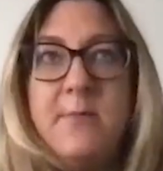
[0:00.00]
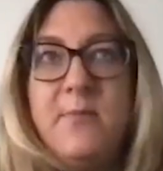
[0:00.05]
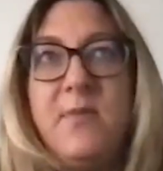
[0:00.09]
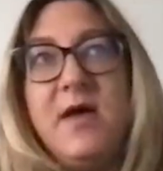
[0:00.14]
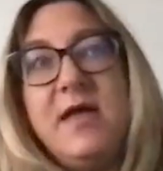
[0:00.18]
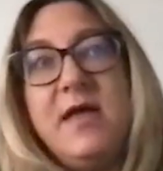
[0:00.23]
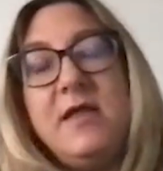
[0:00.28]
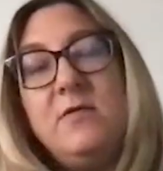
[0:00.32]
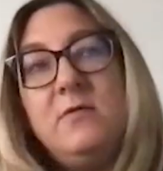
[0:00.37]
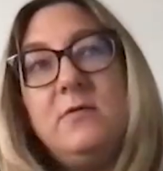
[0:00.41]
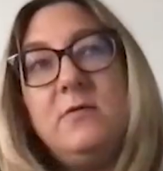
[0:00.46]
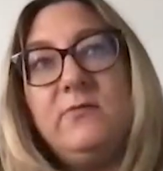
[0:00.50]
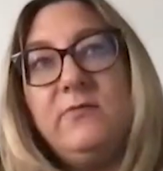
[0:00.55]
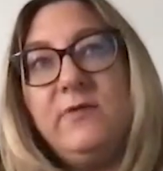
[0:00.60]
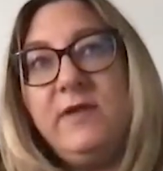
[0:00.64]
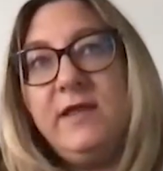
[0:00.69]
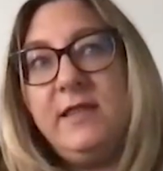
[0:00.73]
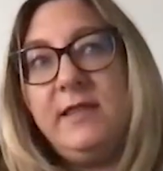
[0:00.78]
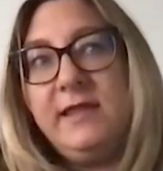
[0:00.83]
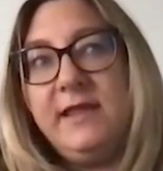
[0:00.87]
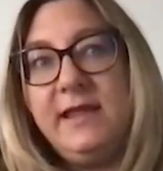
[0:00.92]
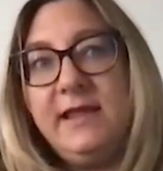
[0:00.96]
but
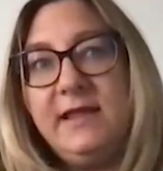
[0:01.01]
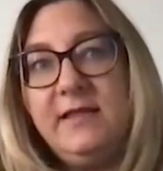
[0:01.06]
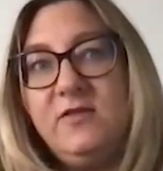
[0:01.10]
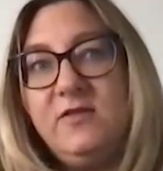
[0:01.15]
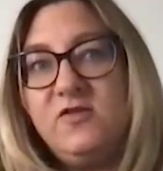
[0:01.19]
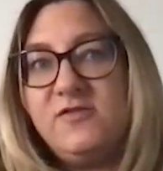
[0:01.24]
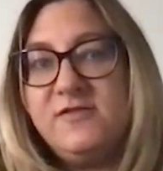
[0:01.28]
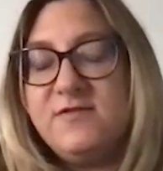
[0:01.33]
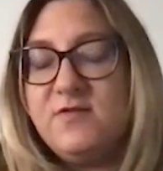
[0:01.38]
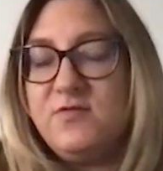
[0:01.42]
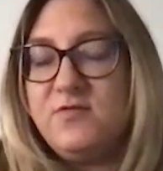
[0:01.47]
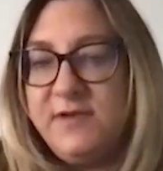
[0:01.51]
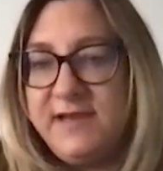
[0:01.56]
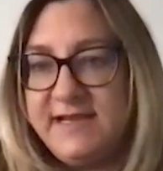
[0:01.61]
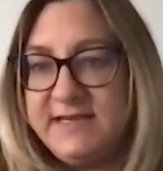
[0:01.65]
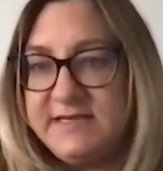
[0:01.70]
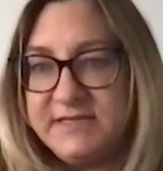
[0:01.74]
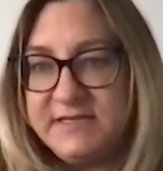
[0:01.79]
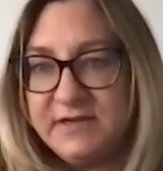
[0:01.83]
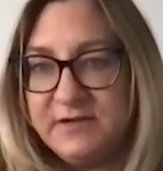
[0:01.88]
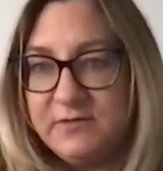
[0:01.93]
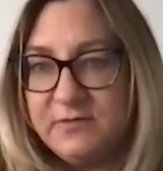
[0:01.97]
really there's no need
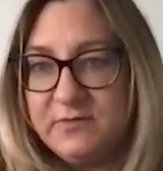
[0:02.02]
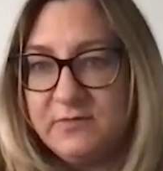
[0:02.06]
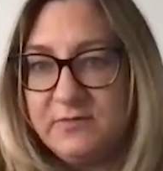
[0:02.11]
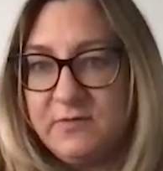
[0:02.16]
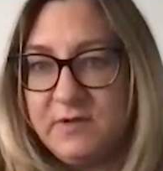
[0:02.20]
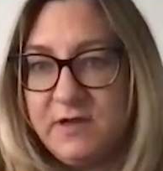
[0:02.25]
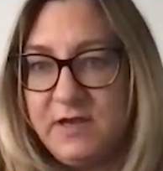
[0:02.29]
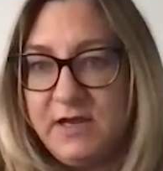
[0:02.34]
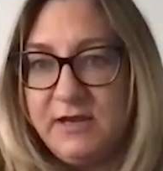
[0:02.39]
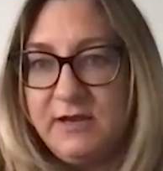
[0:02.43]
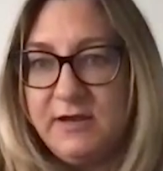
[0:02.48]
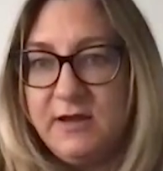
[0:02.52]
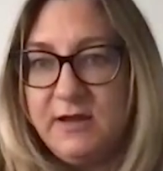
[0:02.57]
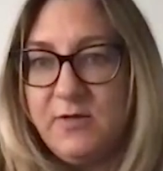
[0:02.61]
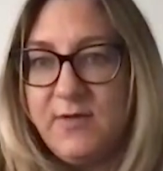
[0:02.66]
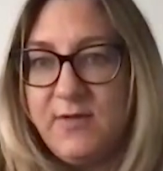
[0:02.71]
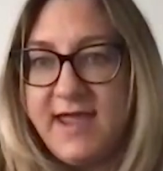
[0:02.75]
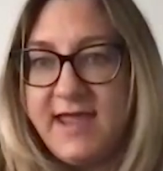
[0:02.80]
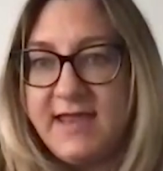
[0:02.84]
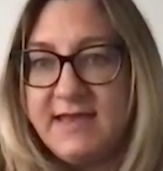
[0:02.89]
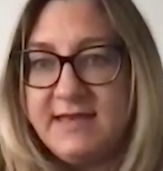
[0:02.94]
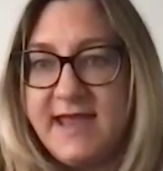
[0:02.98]
to, you know,
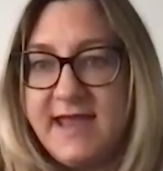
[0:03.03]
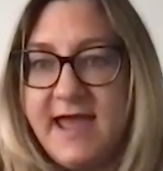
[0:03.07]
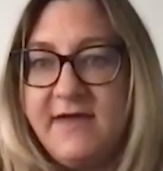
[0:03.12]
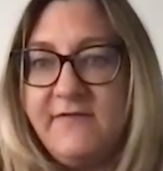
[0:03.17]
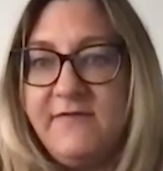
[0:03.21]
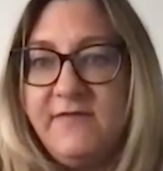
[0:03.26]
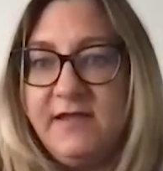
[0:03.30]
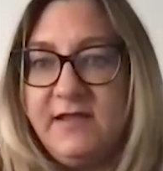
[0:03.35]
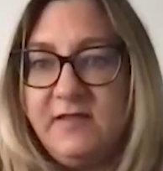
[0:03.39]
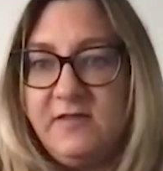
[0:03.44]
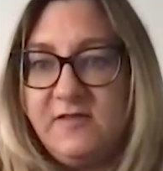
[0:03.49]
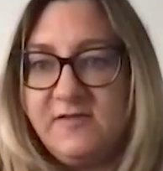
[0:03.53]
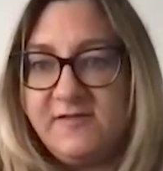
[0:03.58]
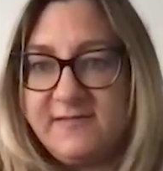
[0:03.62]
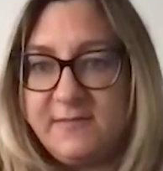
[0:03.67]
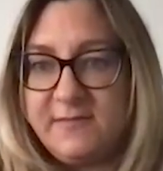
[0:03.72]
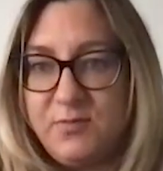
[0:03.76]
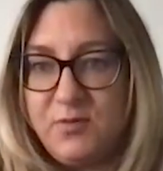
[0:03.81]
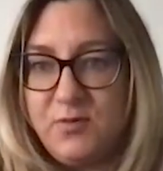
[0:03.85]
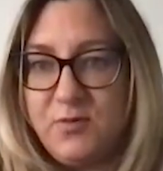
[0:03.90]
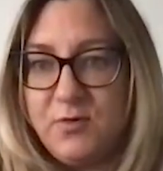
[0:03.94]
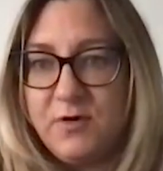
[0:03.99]
and having the
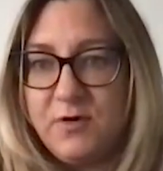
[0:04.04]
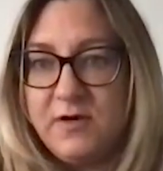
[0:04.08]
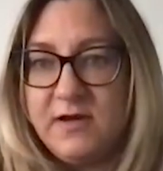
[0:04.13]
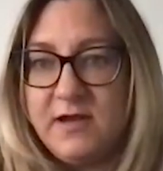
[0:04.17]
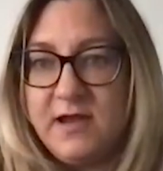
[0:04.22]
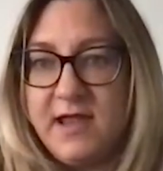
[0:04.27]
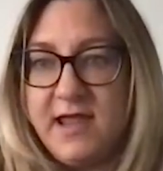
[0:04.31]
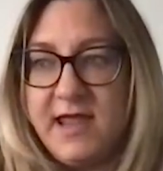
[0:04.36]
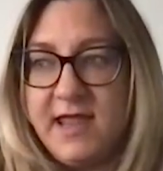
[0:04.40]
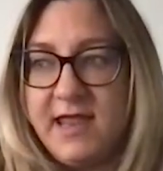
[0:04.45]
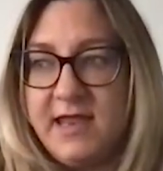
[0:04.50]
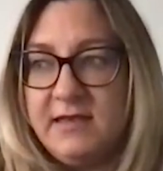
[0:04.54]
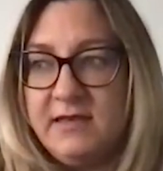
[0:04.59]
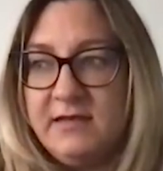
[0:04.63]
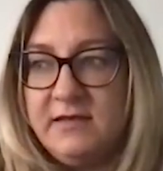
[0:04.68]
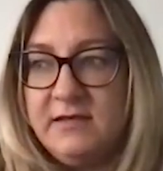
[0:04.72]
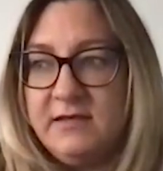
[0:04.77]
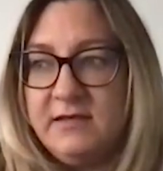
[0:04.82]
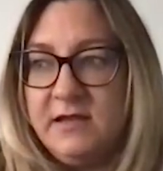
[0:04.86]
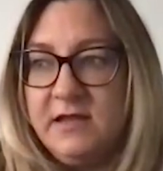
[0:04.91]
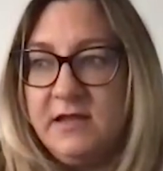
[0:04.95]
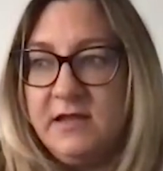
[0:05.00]
support
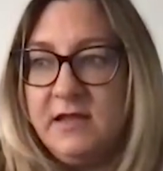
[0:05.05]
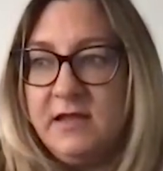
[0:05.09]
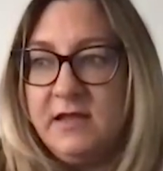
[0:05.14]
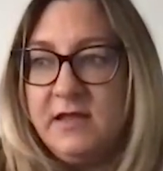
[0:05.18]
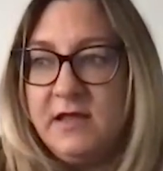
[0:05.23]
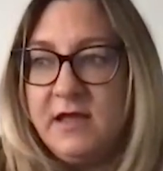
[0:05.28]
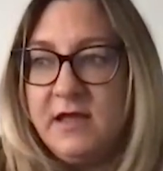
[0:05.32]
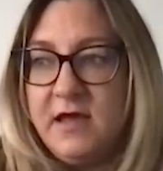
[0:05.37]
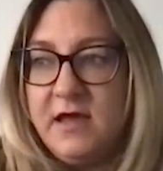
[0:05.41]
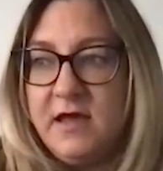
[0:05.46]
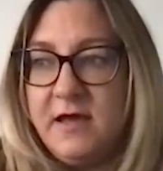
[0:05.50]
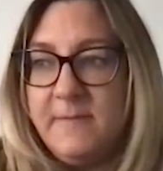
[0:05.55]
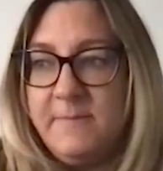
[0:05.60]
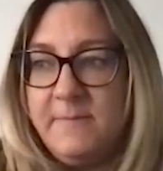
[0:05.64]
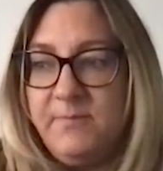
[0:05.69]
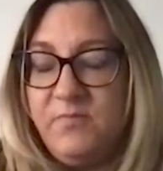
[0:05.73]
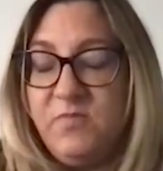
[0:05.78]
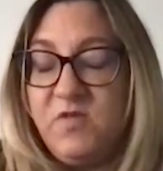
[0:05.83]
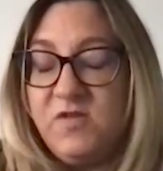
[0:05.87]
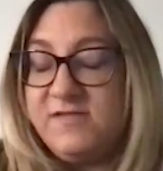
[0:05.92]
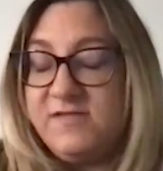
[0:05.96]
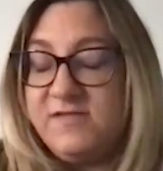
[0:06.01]
and
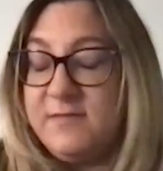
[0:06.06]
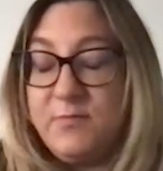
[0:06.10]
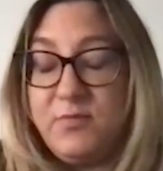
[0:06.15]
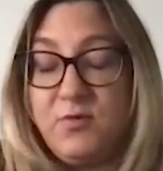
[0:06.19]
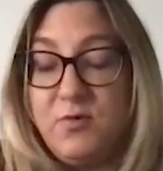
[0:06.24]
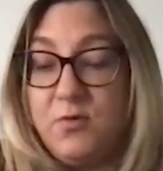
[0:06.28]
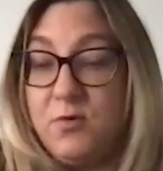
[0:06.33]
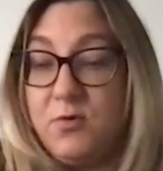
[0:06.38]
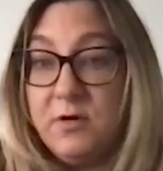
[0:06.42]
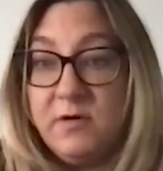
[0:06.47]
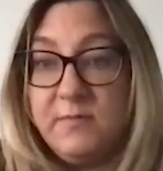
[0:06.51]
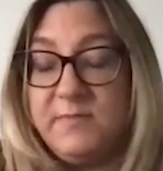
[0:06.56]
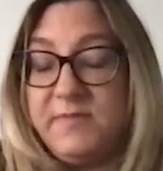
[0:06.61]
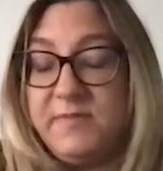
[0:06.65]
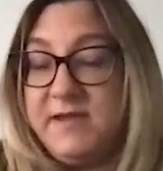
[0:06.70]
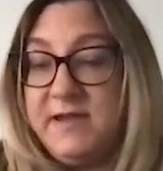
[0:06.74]
the support